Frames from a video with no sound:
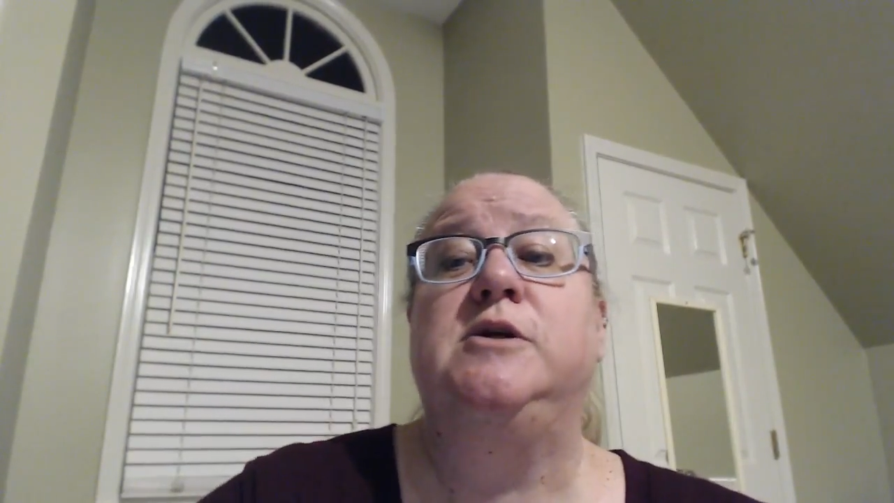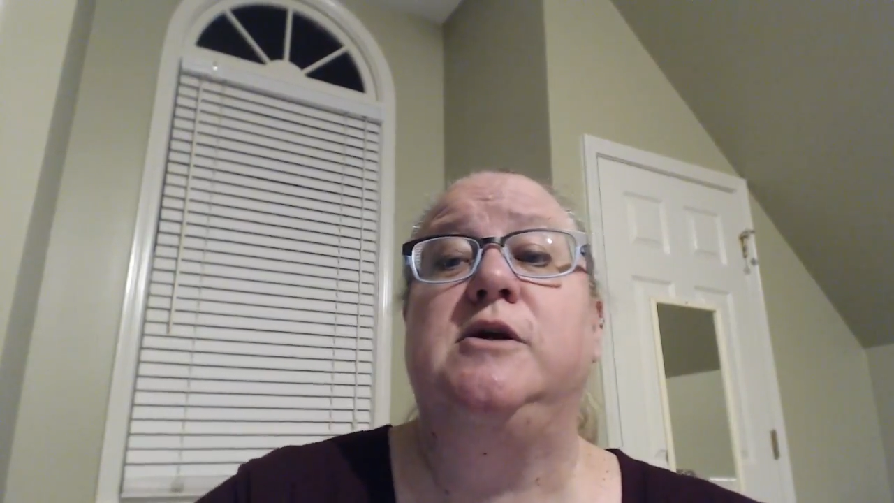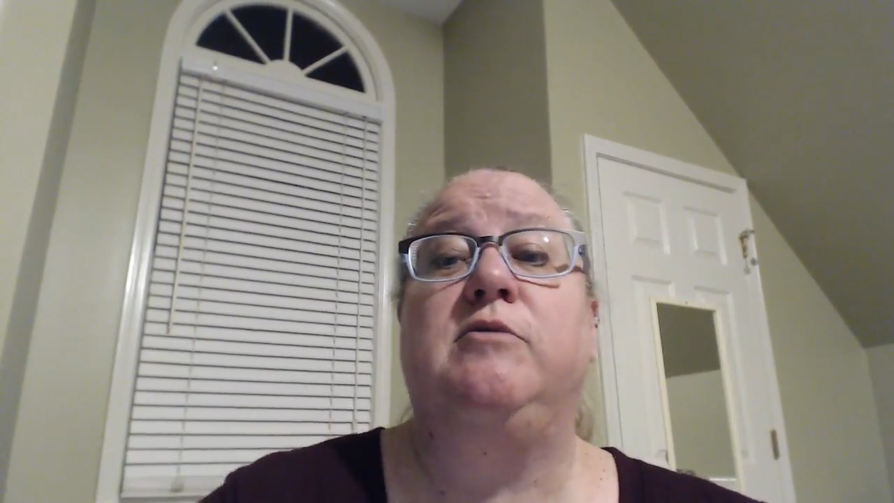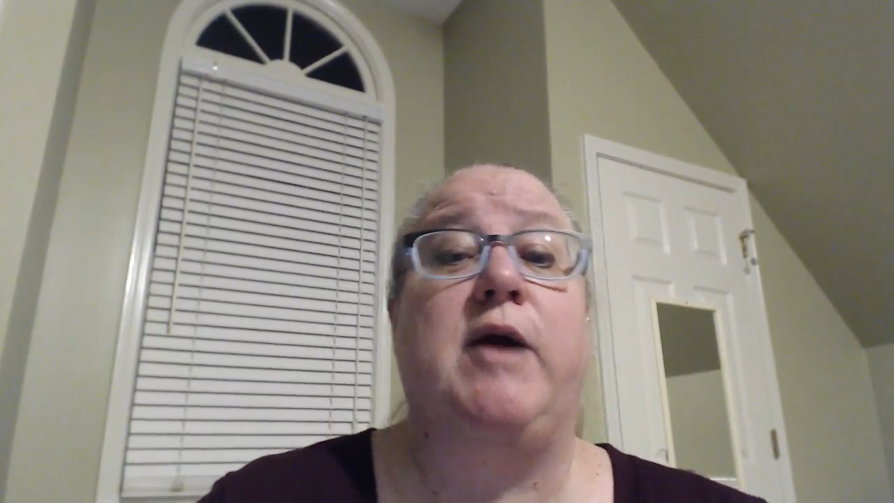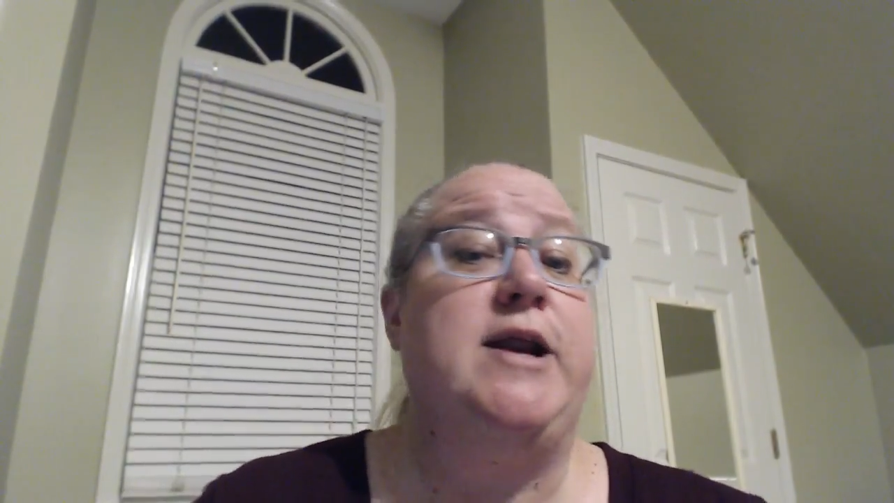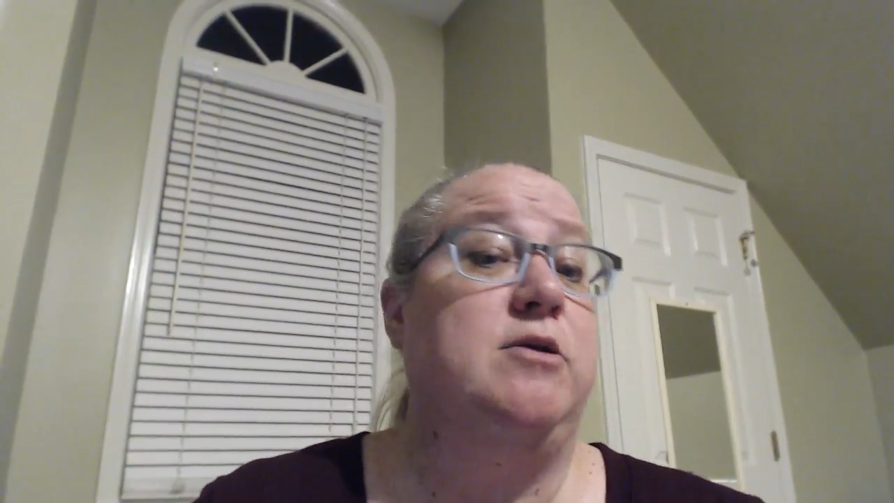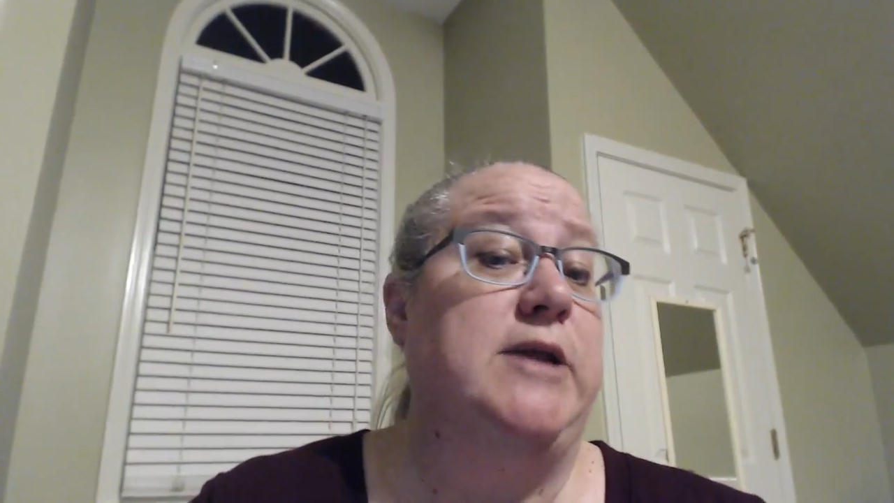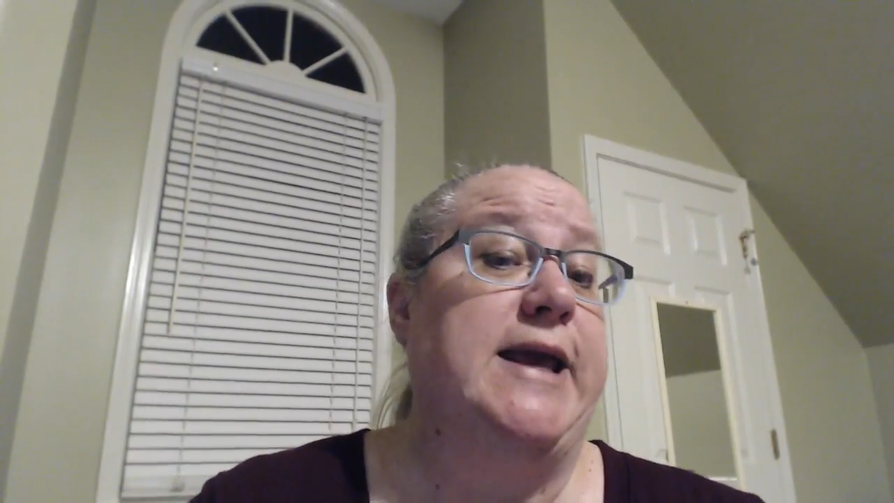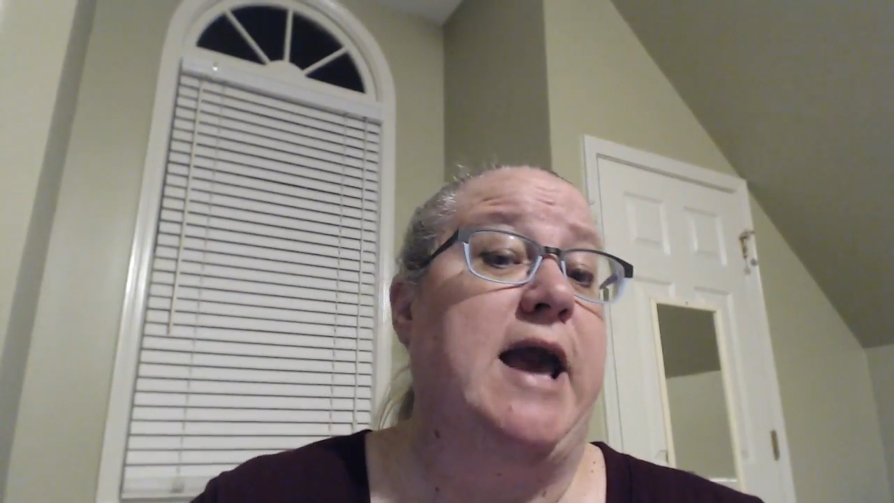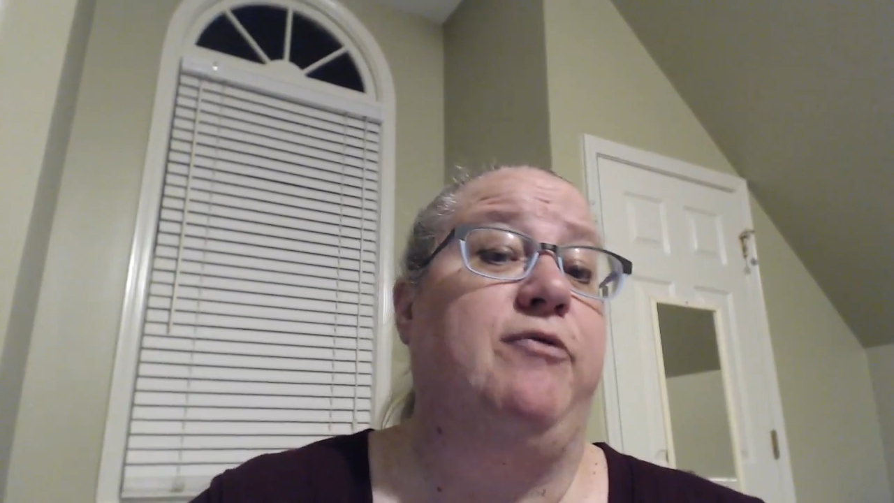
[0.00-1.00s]
radio
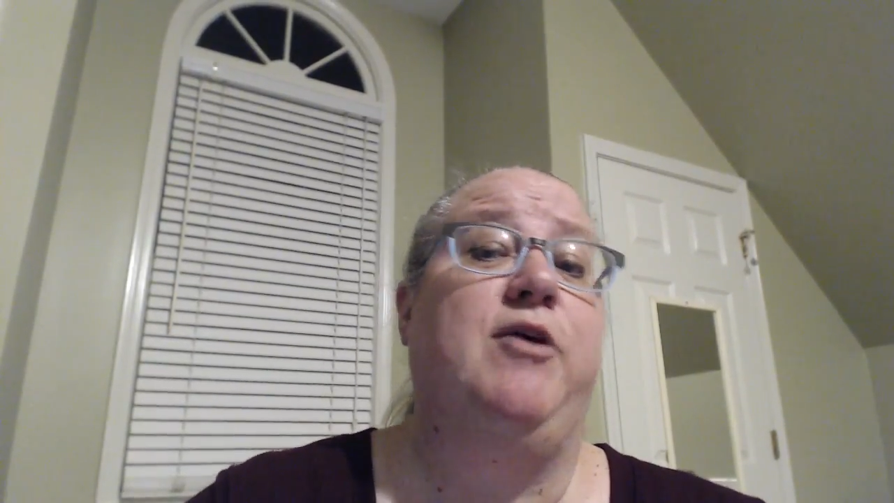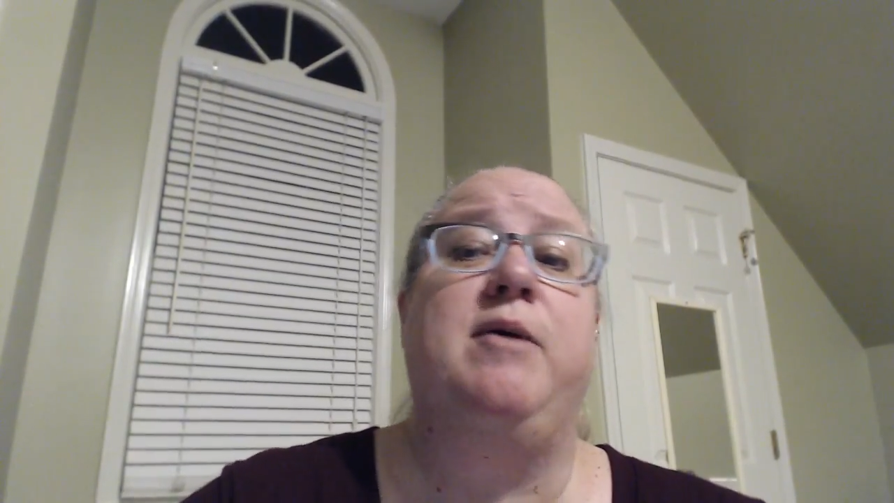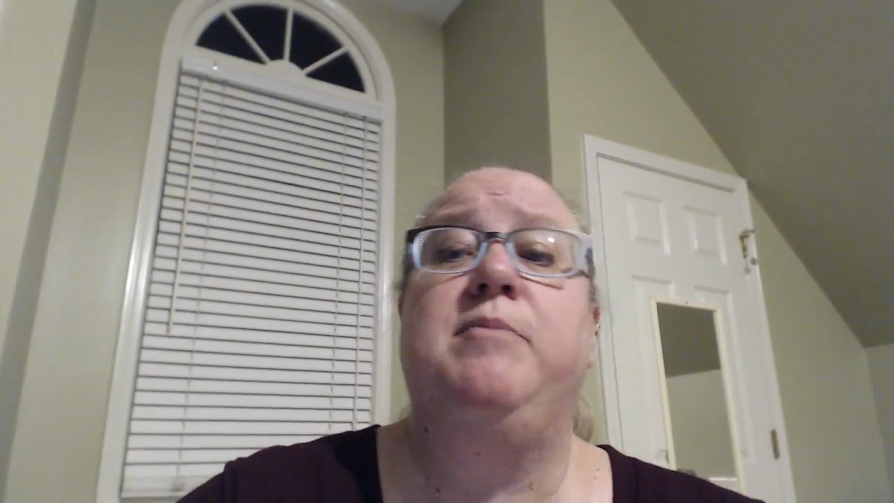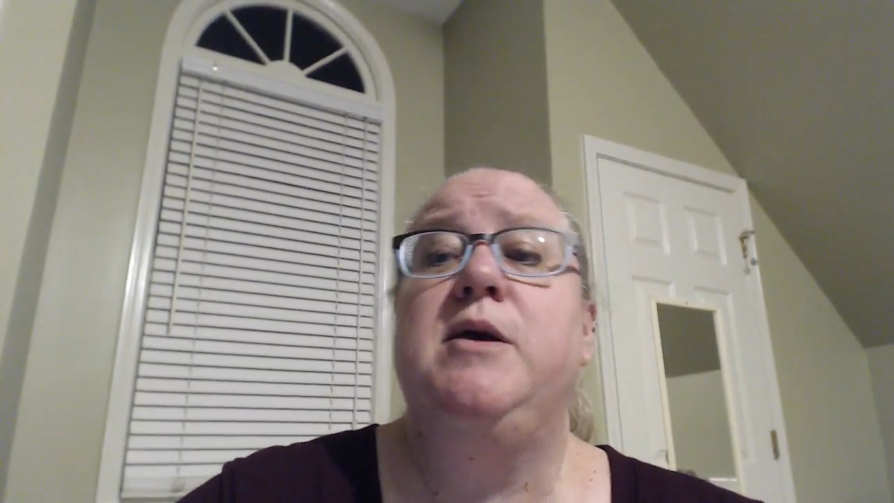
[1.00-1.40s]
like FM.